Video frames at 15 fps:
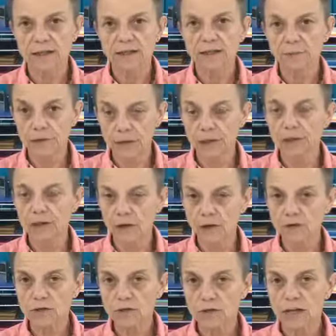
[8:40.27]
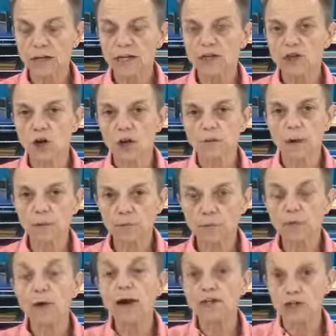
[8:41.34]
The machine knows. It's all about
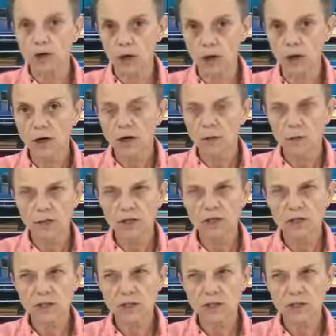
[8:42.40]
pressure, which